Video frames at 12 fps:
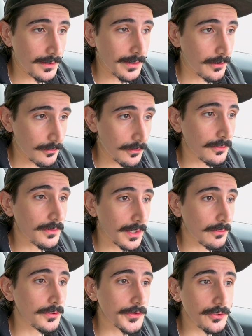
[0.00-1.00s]

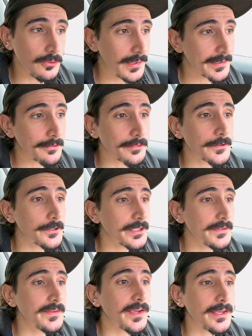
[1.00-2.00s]
will do like a
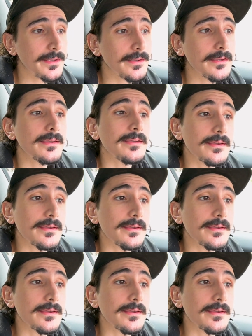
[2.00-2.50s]
30-day